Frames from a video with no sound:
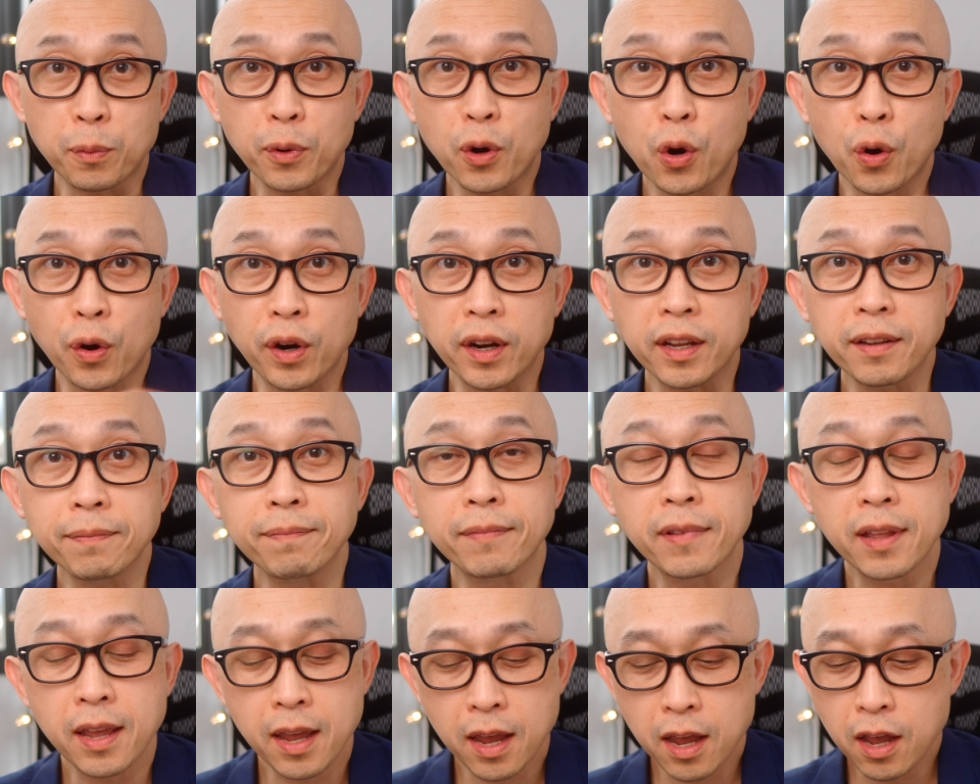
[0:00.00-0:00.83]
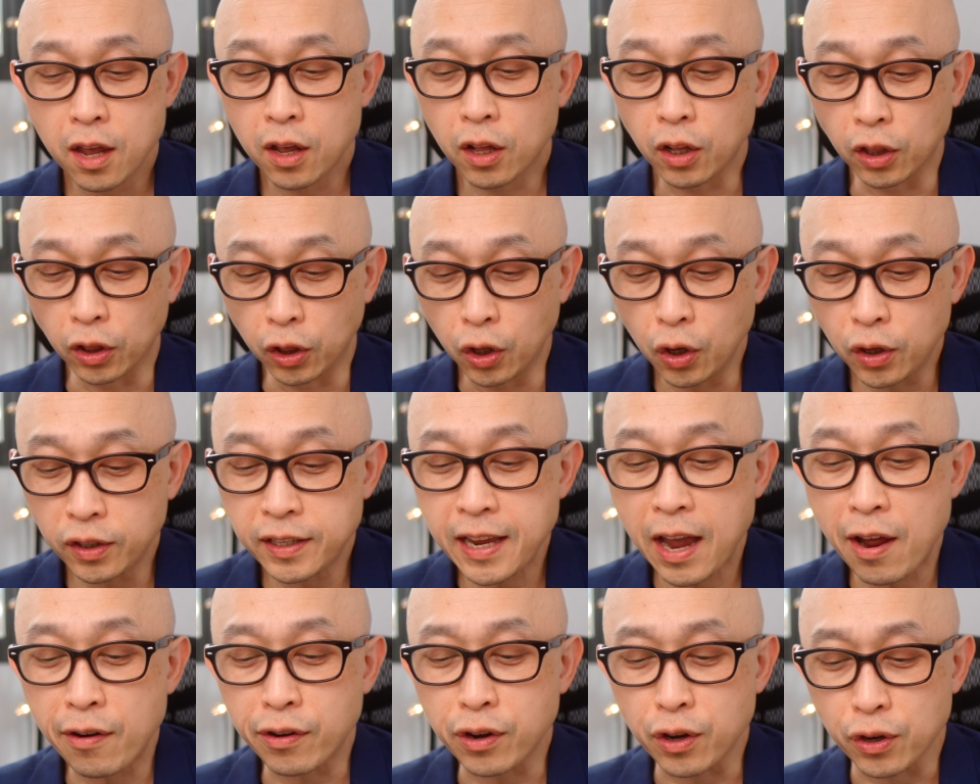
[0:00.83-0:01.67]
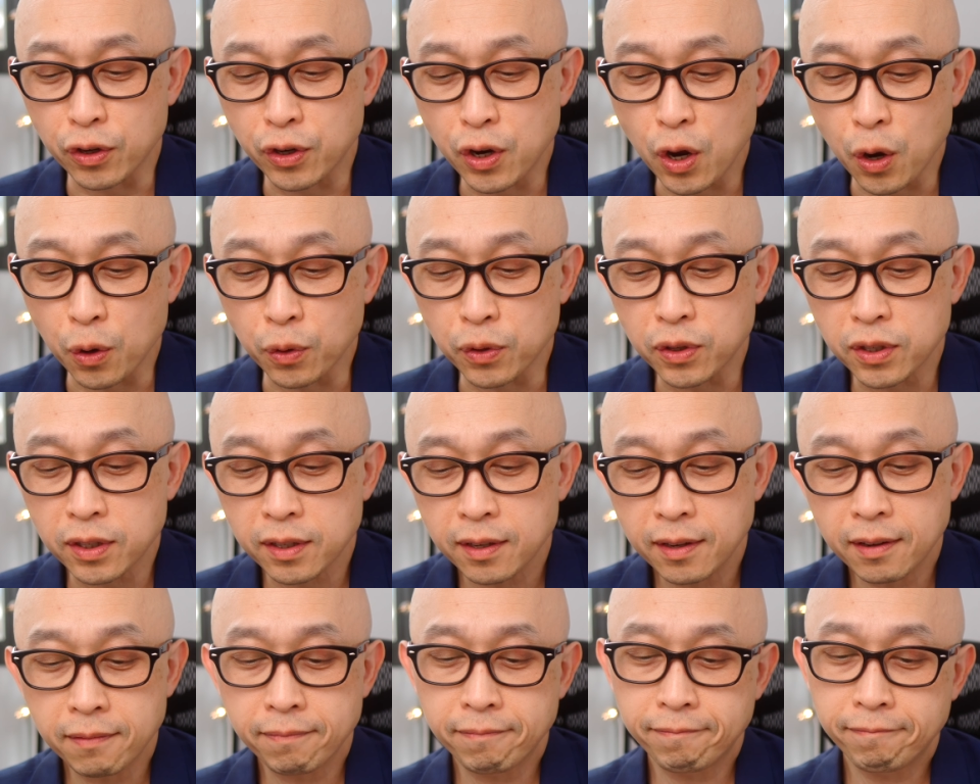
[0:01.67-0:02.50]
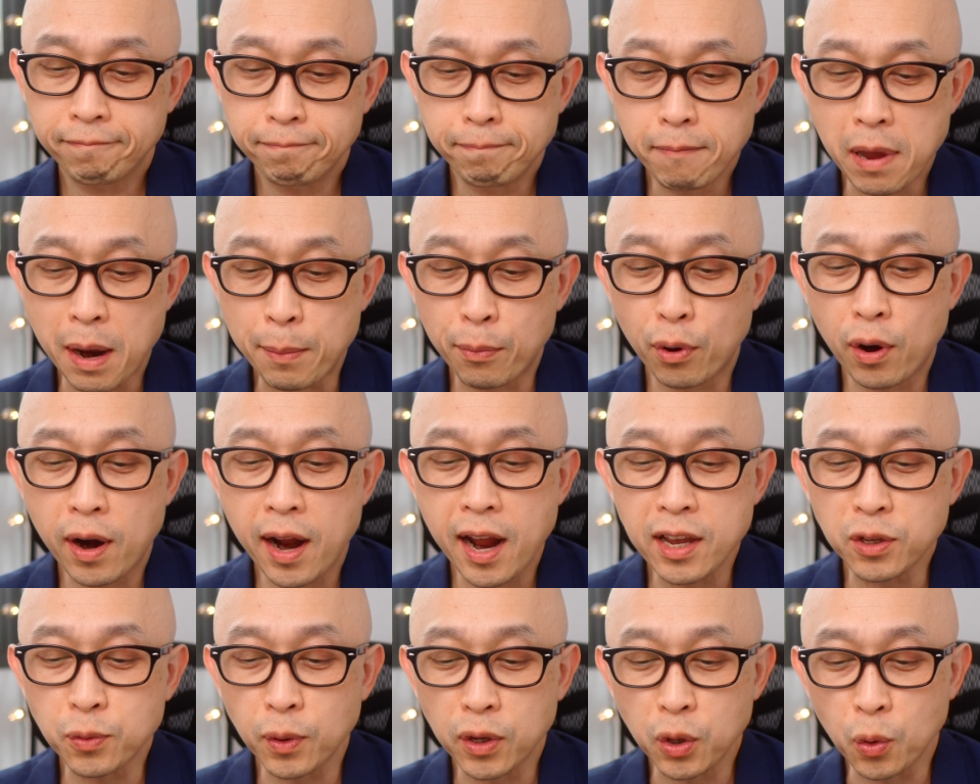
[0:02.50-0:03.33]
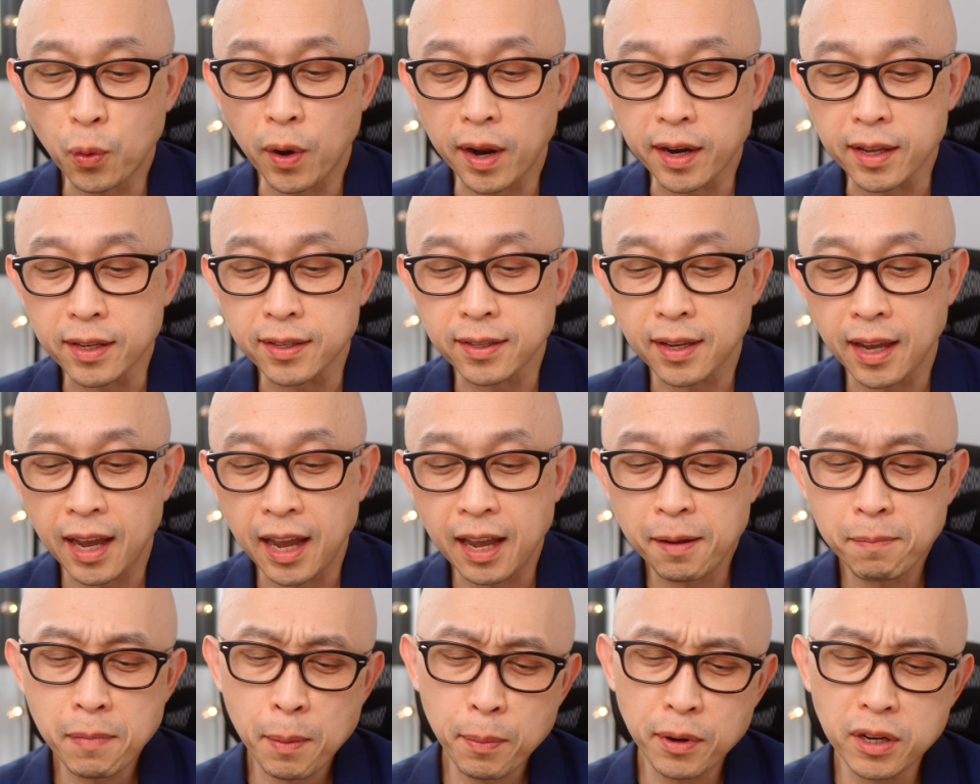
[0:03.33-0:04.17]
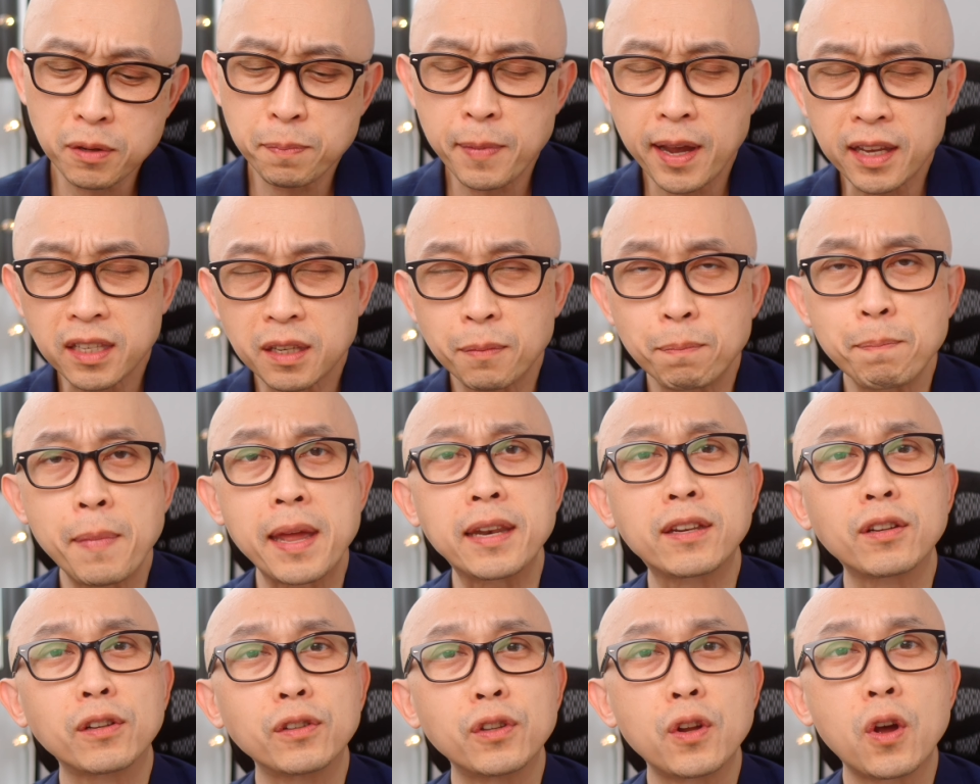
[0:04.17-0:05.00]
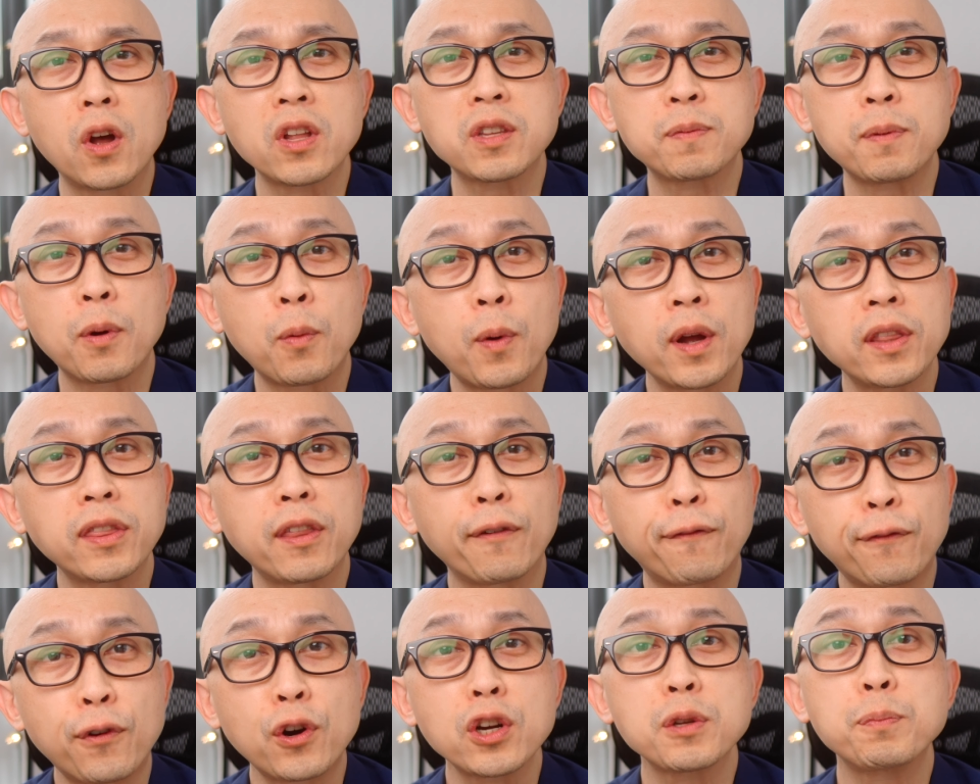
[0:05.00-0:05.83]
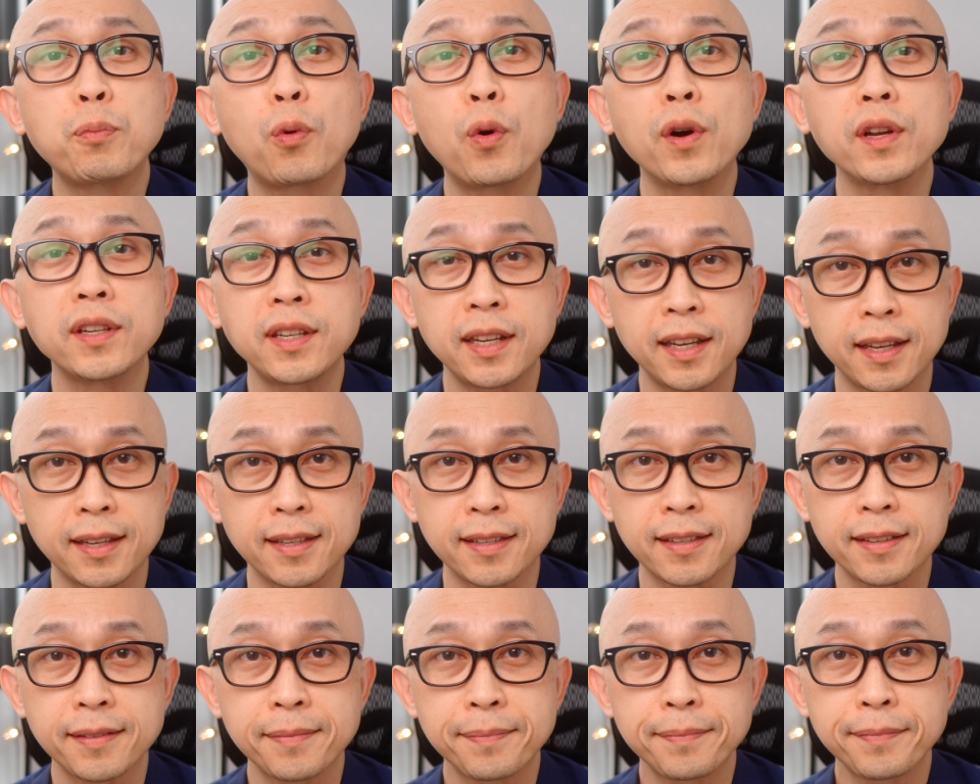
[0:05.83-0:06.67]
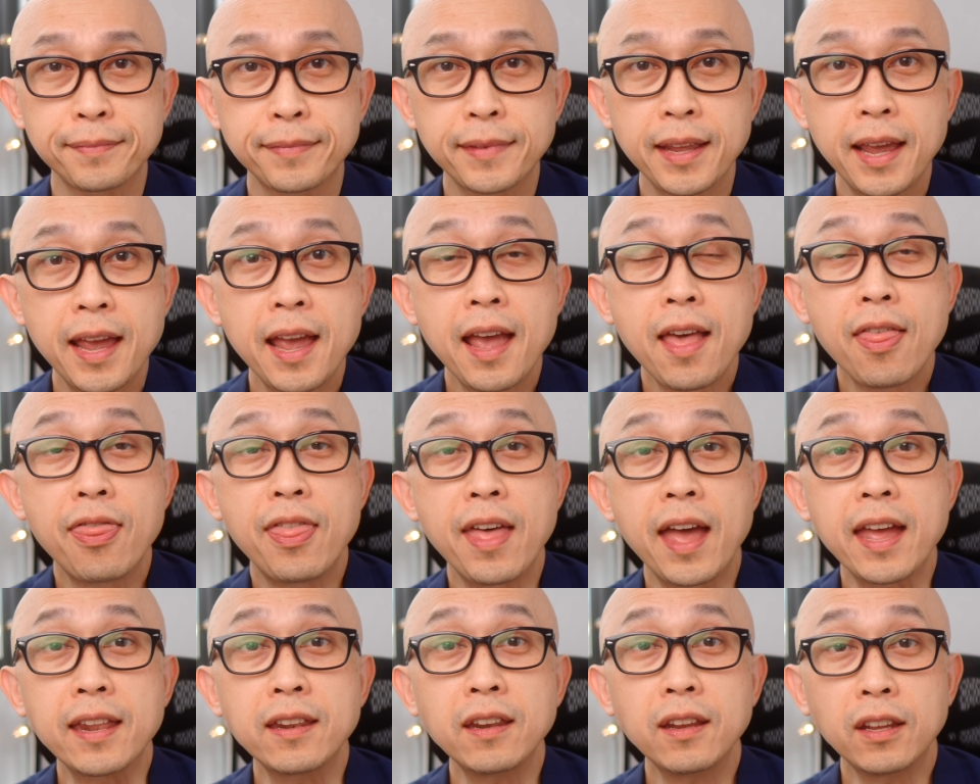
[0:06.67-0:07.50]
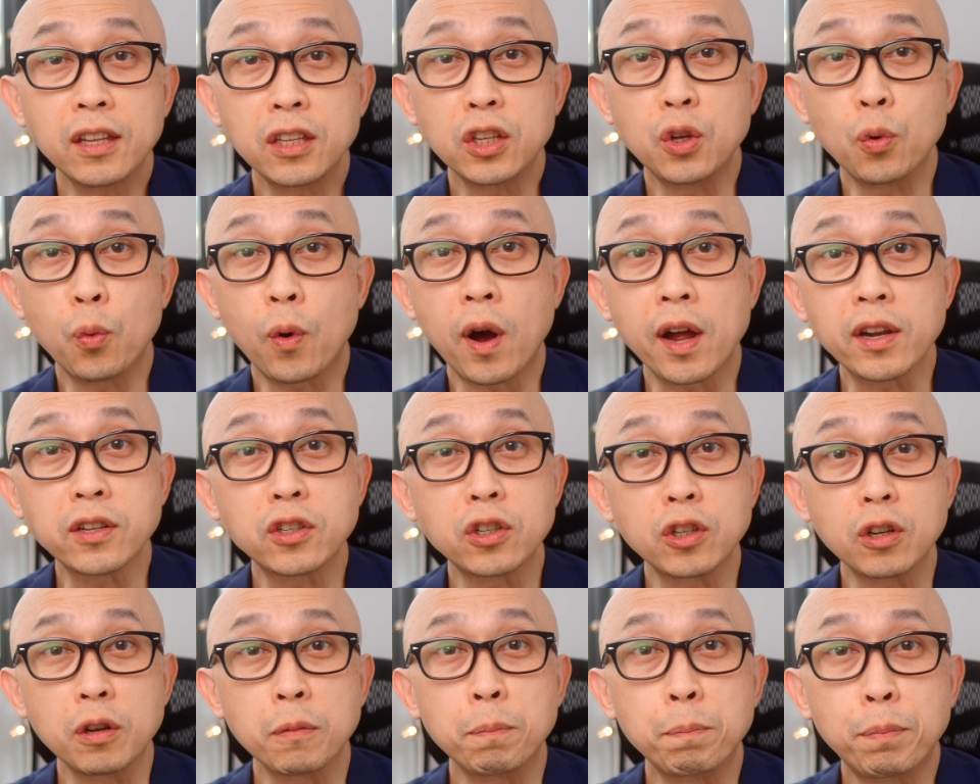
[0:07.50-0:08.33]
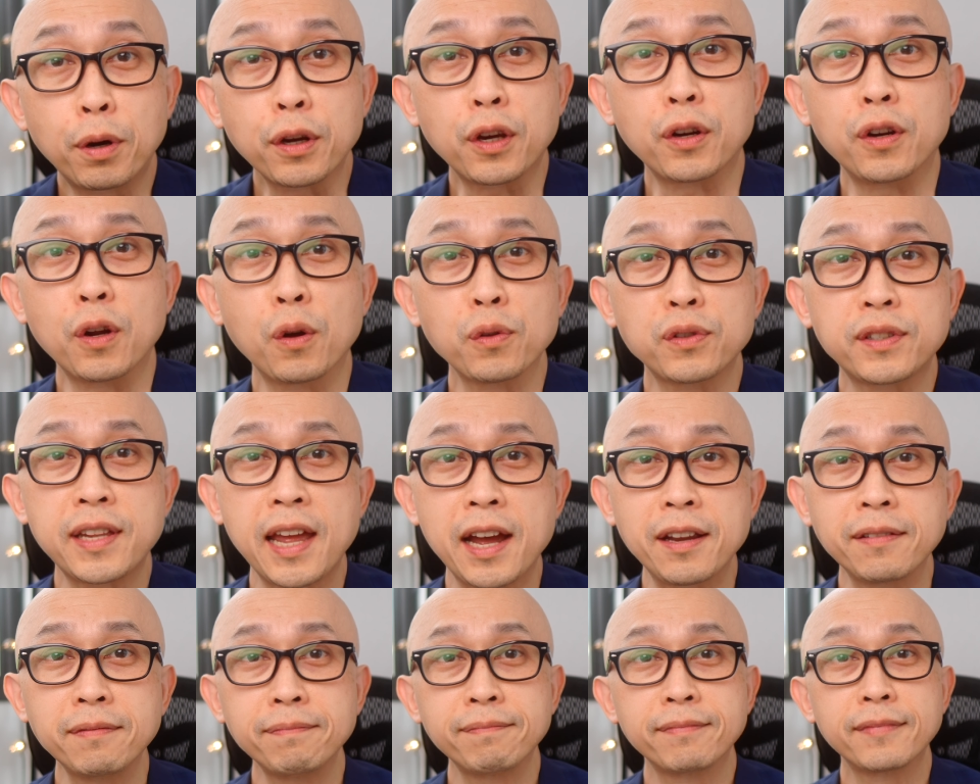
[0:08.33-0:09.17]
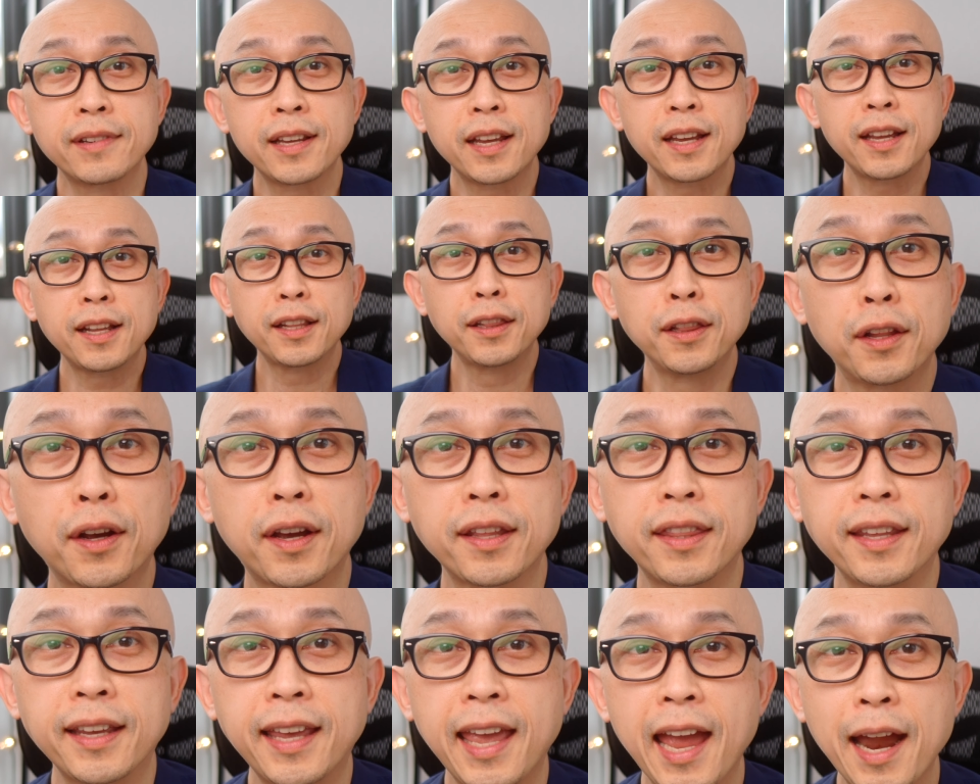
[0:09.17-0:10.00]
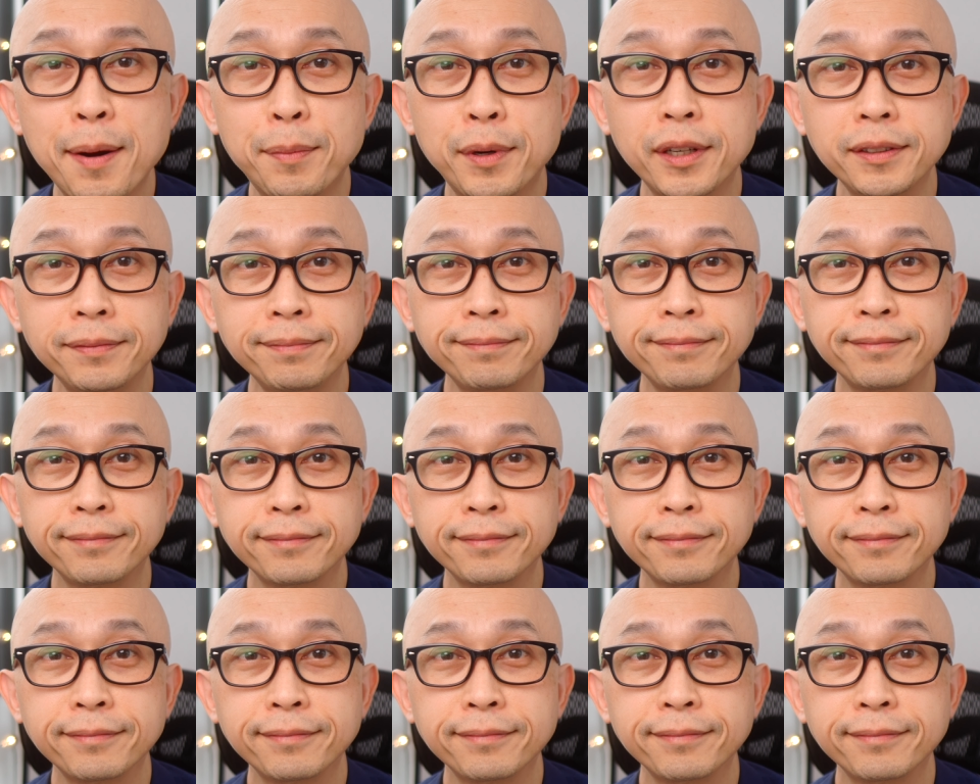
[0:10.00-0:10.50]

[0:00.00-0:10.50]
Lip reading: recording, look down at your notes, memorize what you want to say, maybe just make some mental notes about what the first point is. Then you want to put your notes down, look at the camera,